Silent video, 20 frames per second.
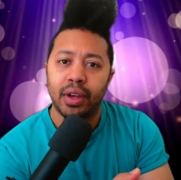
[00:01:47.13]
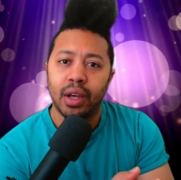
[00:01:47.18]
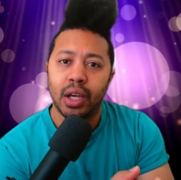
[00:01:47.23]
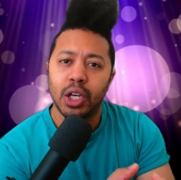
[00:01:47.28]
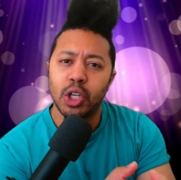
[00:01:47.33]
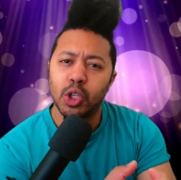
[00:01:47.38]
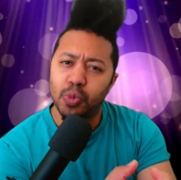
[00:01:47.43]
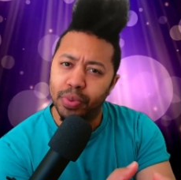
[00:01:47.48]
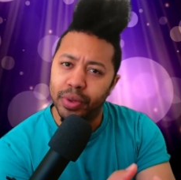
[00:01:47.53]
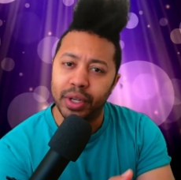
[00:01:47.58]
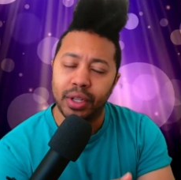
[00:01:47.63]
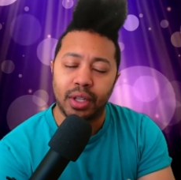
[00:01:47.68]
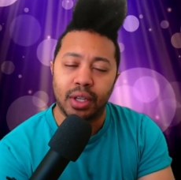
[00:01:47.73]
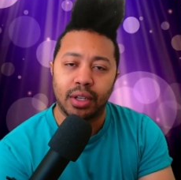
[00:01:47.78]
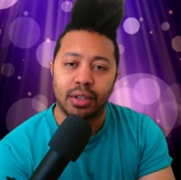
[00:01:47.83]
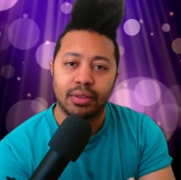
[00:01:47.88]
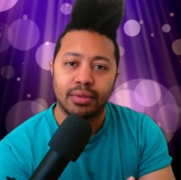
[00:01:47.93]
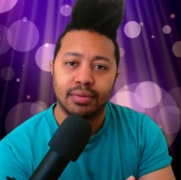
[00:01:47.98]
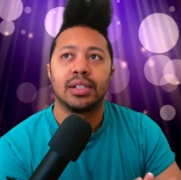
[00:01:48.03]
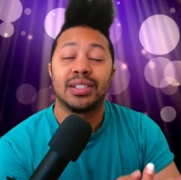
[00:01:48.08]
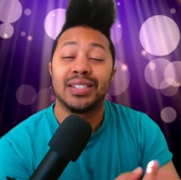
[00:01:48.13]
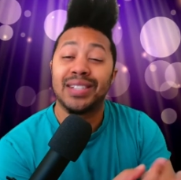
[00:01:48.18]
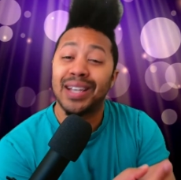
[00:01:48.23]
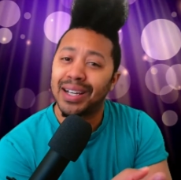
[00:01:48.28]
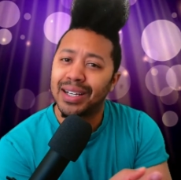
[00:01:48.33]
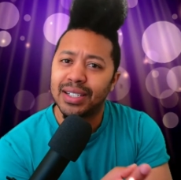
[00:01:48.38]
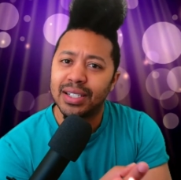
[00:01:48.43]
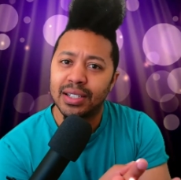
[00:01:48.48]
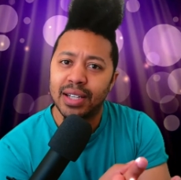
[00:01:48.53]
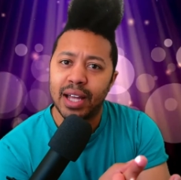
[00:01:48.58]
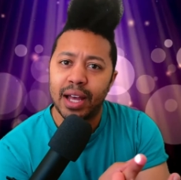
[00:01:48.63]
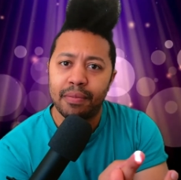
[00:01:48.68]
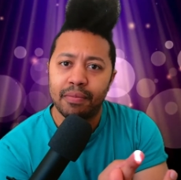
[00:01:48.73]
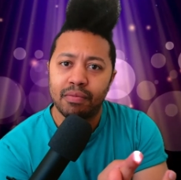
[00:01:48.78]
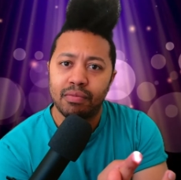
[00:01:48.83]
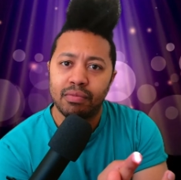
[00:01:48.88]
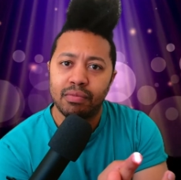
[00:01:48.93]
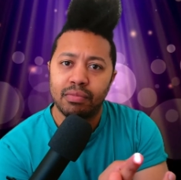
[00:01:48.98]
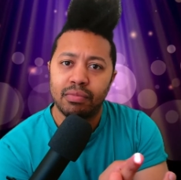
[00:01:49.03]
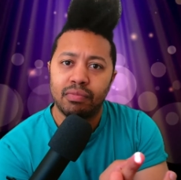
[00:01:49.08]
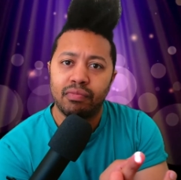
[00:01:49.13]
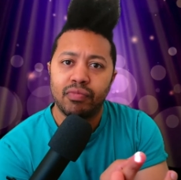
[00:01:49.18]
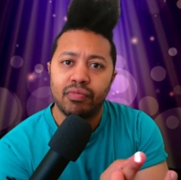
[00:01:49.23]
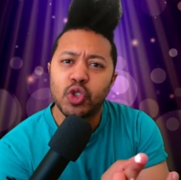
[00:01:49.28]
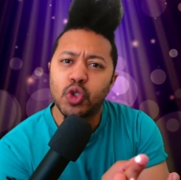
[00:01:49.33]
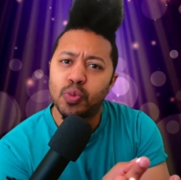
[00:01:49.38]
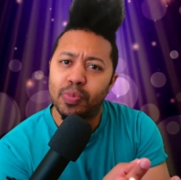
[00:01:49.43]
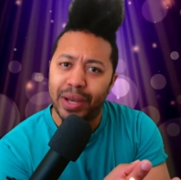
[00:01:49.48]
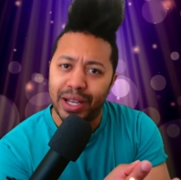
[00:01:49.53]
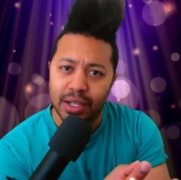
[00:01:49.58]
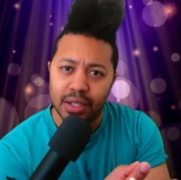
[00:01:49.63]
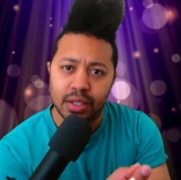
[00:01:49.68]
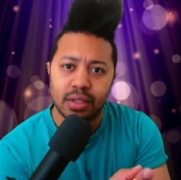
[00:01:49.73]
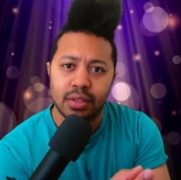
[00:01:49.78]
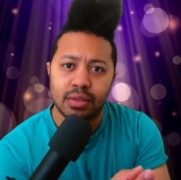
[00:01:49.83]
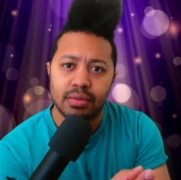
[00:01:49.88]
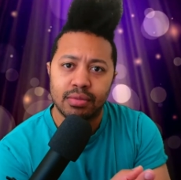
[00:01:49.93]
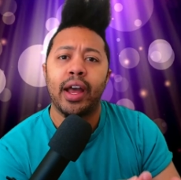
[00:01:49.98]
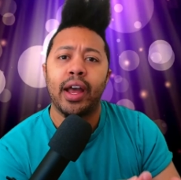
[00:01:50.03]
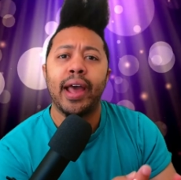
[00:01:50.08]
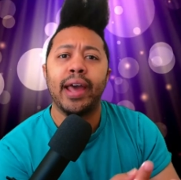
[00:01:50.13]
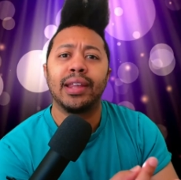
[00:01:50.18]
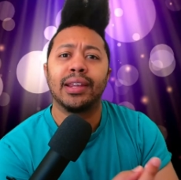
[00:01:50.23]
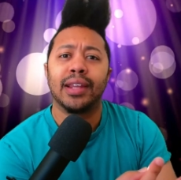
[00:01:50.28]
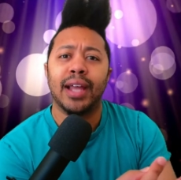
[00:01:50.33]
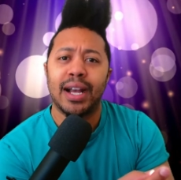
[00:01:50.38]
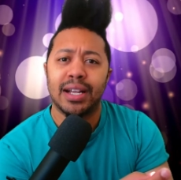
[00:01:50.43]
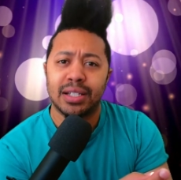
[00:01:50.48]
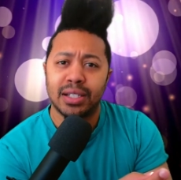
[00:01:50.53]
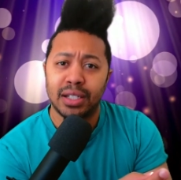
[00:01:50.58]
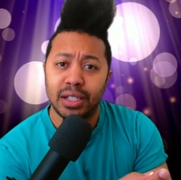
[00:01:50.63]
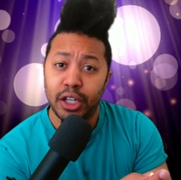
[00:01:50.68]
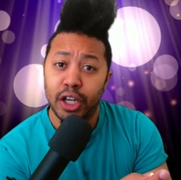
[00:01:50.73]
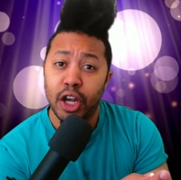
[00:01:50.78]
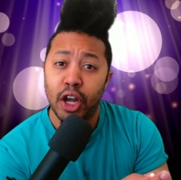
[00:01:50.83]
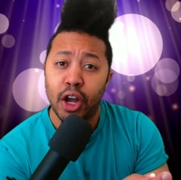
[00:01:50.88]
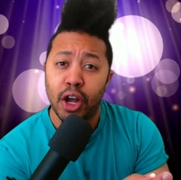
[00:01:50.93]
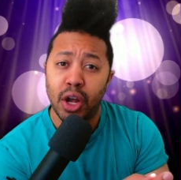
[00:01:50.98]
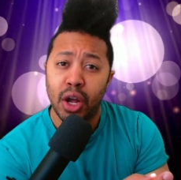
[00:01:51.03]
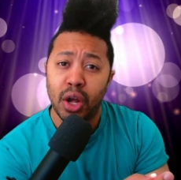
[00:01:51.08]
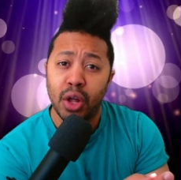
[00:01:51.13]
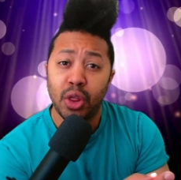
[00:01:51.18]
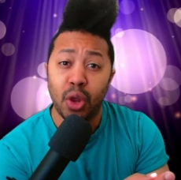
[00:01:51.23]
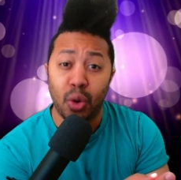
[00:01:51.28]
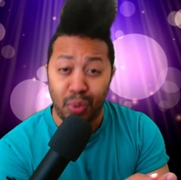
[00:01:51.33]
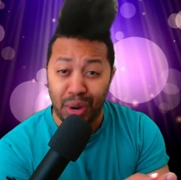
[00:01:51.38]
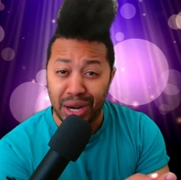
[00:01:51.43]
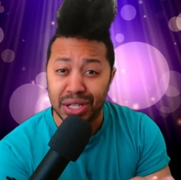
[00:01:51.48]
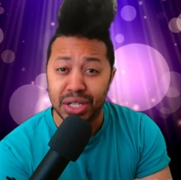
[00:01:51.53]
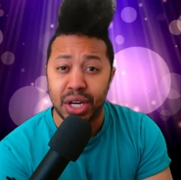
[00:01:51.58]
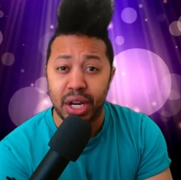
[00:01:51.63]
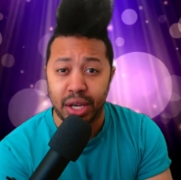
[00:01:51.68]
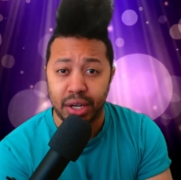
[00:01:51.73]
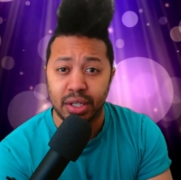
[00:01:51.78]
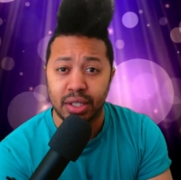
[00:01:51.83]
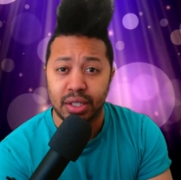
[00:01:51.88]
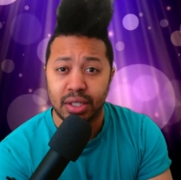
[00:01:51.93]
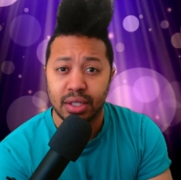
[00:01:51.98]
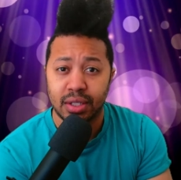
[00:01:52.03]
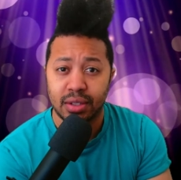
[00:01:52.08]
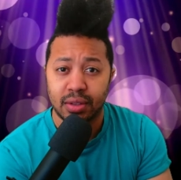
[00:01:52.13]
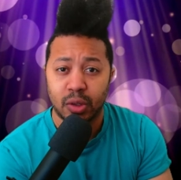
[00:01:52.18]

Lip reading: is breathing. Second step, space. And lastly, the resonators.